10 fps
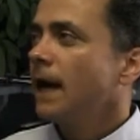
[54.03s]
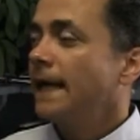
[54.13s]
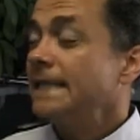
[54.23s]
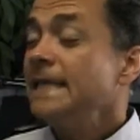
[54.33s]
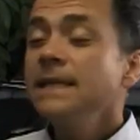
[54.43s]

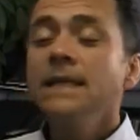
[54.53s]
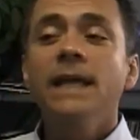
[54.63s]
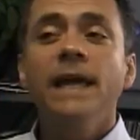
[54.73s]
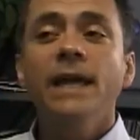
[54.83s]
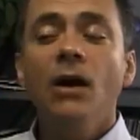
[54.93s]
I didn't
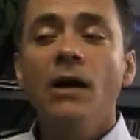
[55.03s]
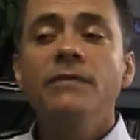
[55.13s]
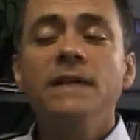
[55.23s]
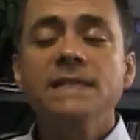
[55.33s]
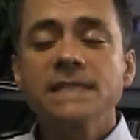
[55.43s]
lay
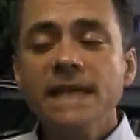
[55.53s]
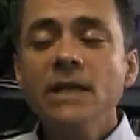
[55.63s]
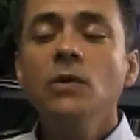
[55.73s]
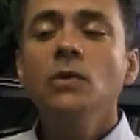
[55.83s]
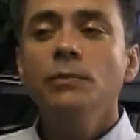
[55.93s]
off a
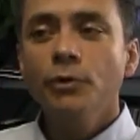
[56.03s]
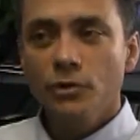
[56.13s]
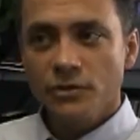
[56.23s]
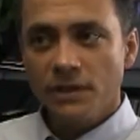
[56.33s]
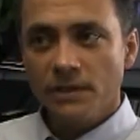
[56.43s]
single
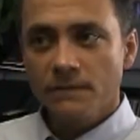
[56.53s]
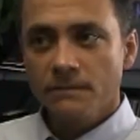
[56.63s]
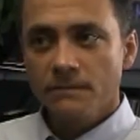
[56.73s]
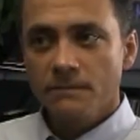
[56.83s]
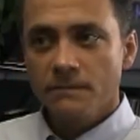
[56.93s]
person
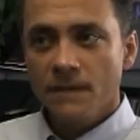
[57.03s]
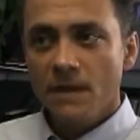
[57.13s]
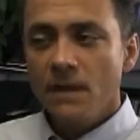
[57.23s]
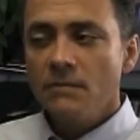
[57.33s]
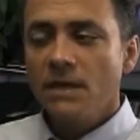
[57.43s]

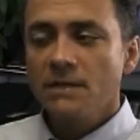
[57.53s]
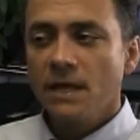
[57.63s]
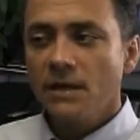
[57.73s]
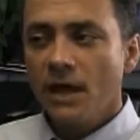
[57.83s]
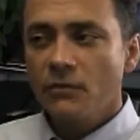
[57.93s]
because
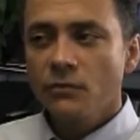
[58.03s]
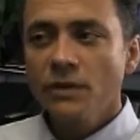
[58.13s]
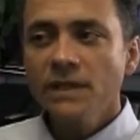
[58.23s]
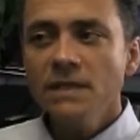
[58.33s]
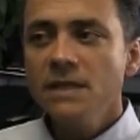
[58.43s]
I
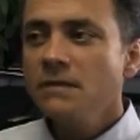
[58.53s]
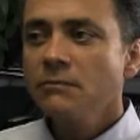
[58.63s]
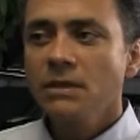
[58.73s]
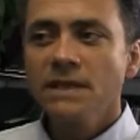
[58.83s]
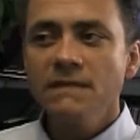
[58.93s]
really
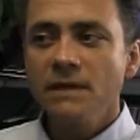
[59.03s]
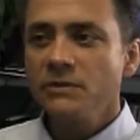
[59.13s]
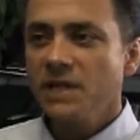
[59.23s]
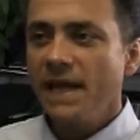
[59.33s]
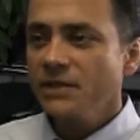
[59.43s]
didn't believe that
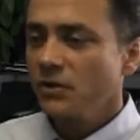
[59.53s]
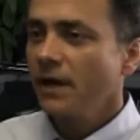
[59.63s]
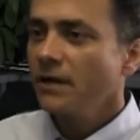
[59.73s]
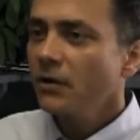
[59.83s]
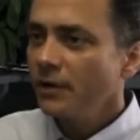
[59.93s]
was the answer.
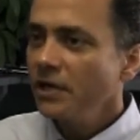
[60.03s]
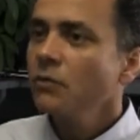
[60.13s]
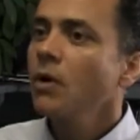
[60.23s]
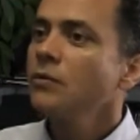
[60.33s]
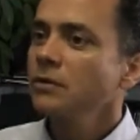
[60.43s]
I'd already
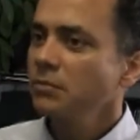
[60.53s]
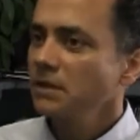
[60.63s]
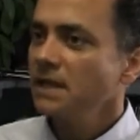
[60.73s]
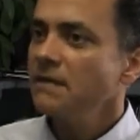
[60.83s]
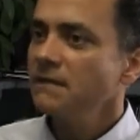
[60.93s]
grown to
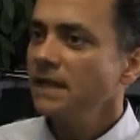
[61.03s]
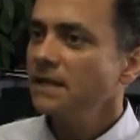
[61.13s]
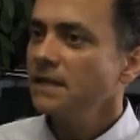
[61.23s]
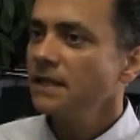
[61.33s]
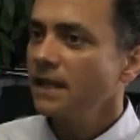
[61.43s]
believe
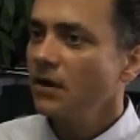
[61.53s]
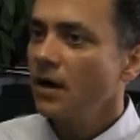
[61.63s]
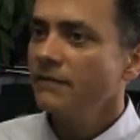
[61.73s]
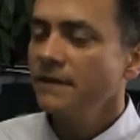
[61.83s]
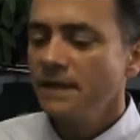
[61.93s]
that
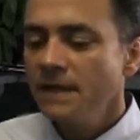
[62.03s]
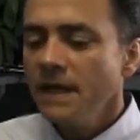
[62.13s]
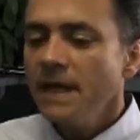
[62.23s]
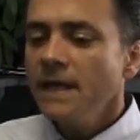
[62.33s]
often